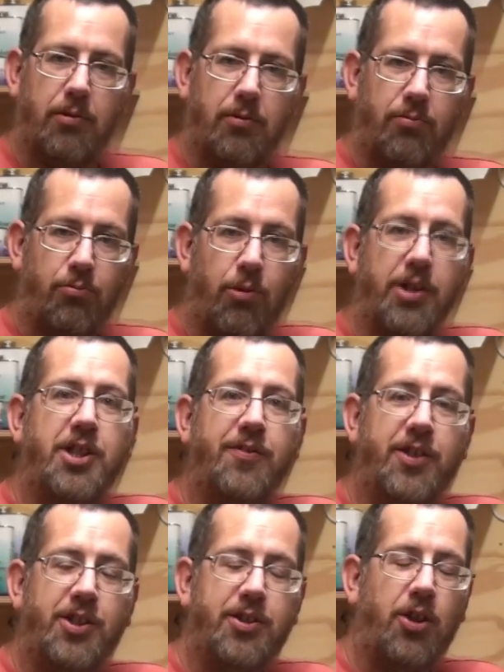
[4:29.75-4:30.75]
Once
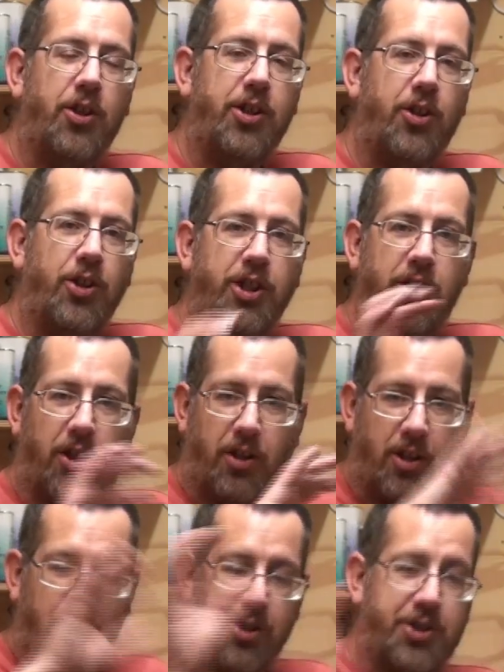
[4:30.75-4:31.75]
you've decided
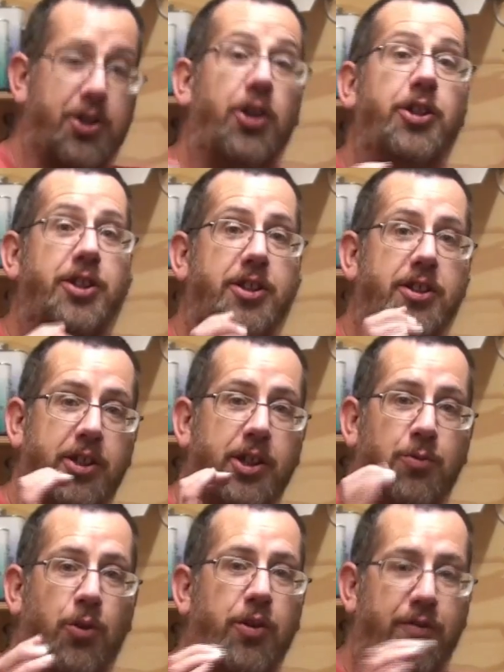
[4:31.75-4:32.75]
on the size that
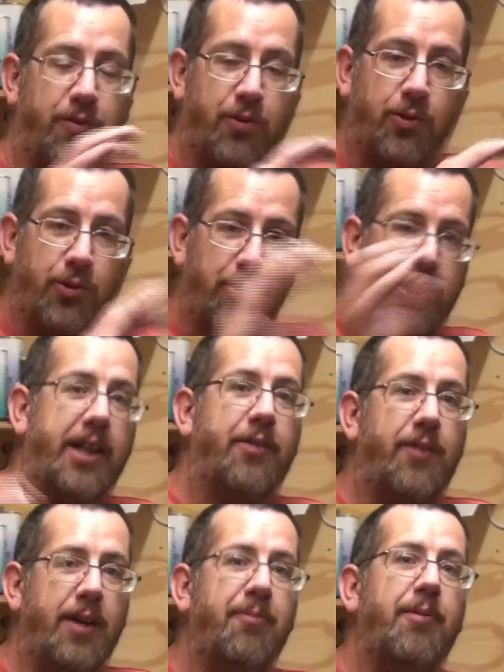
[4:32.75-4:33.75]
you want for the inner
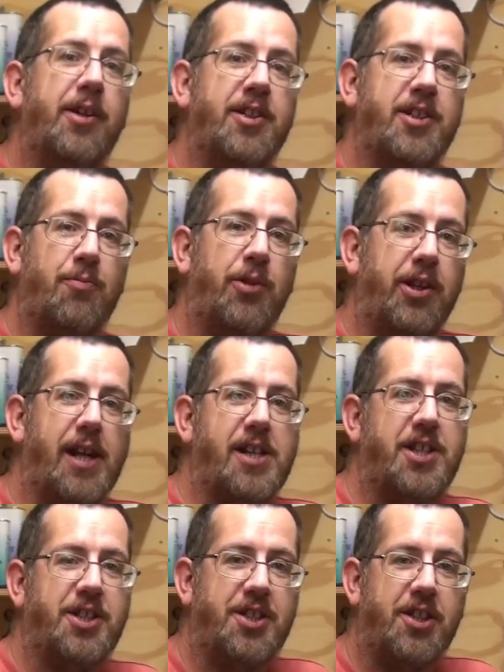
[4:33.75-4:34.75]
rim, is then when you can
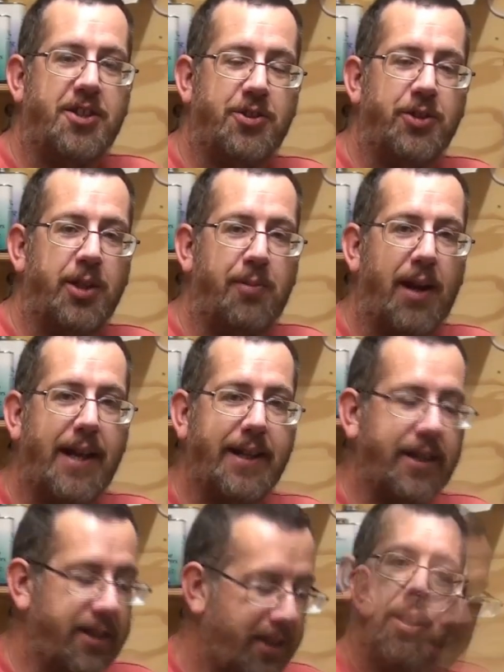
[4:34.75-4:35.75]
actually start doing your
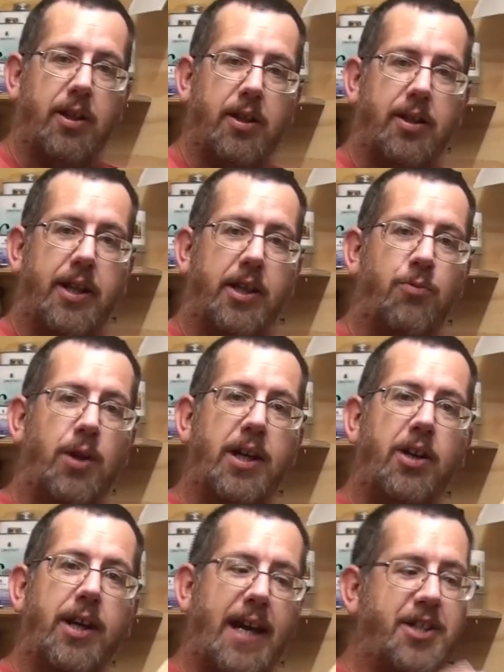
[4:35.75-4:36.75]
planning. Now, the way
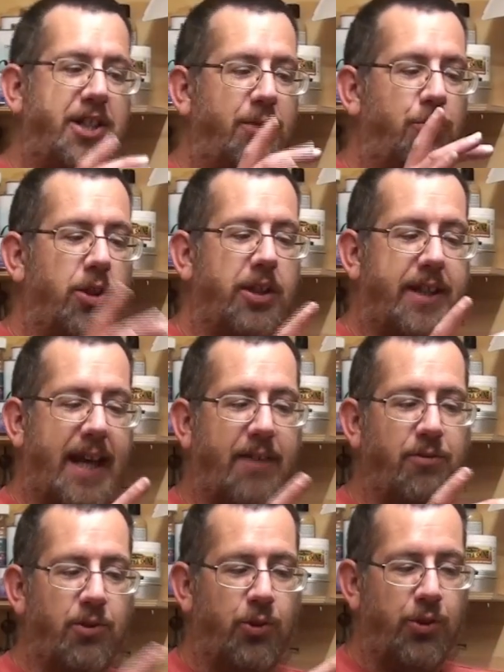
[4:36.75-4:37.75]
I actually work
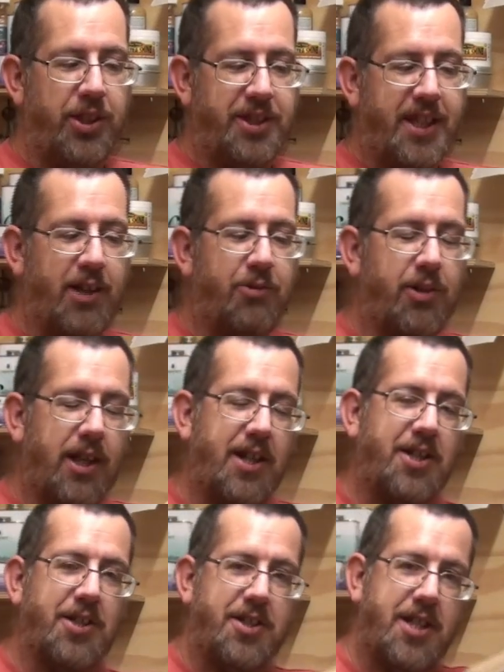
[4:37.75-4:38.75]
out all these
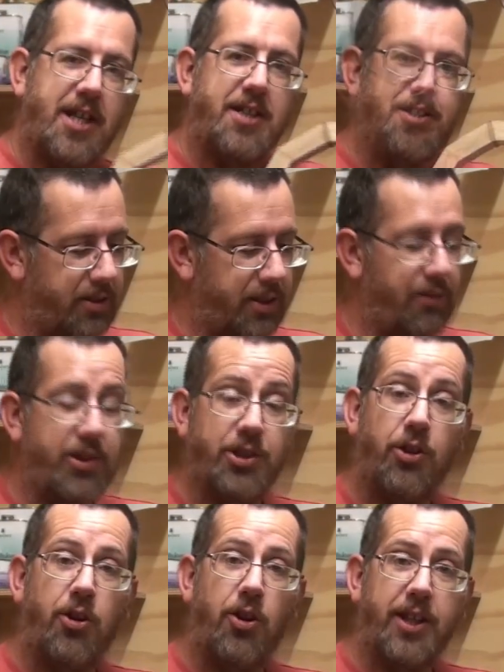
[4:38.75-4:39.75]
calculations, there is an
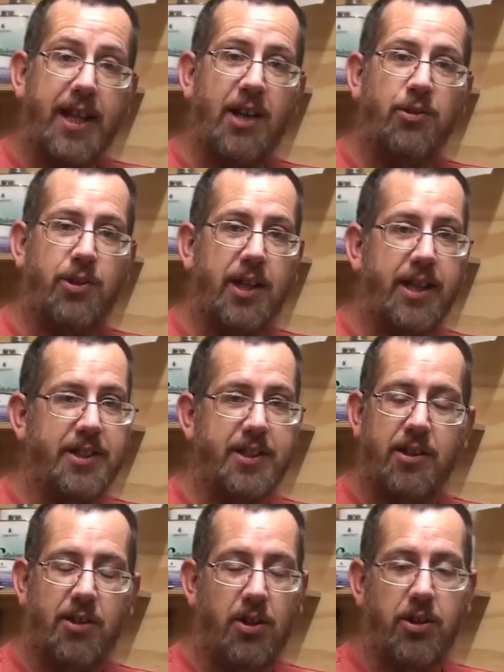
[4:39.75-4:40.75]
online
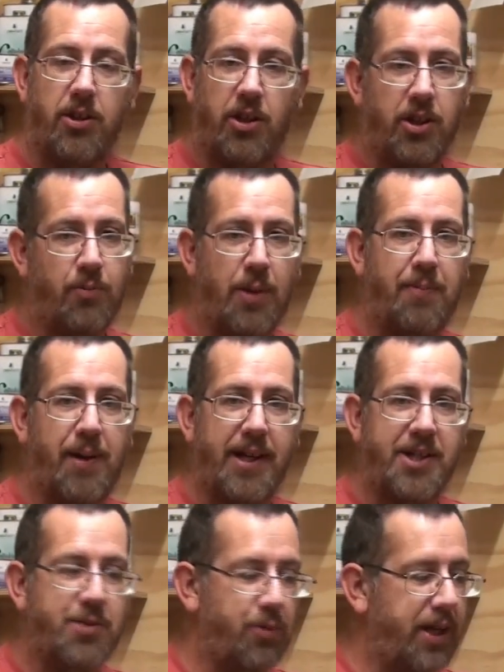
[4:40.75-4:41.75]
calculator on a web
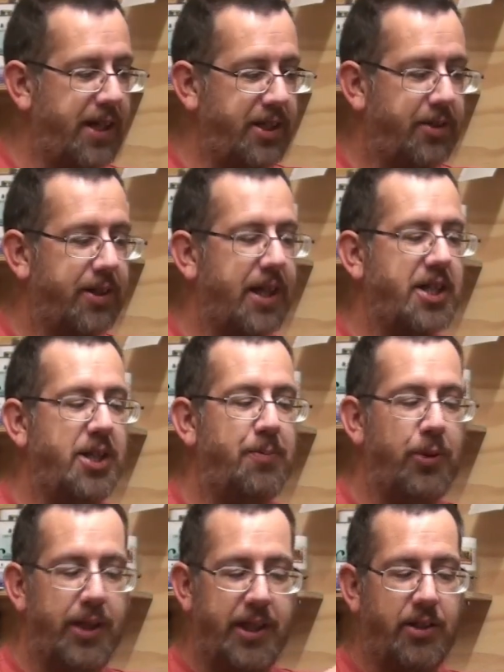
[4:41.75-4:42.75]
page where you can actually
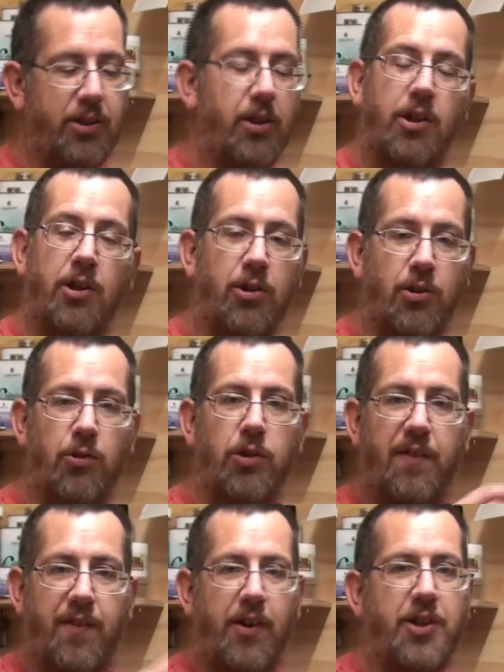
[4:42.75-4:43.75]
put in all
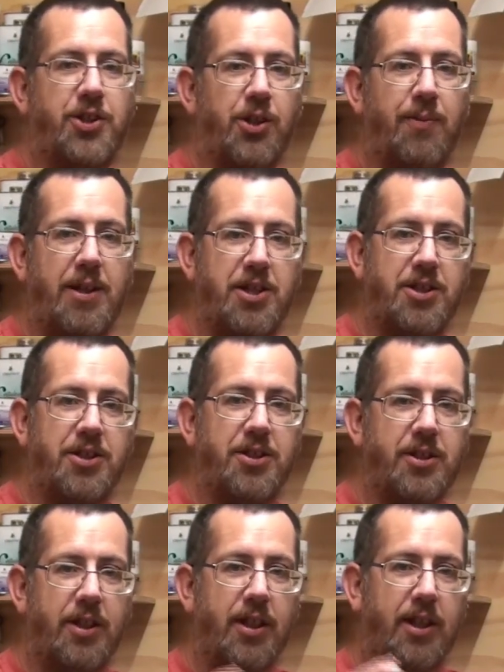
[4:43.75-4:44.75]
your various dimensions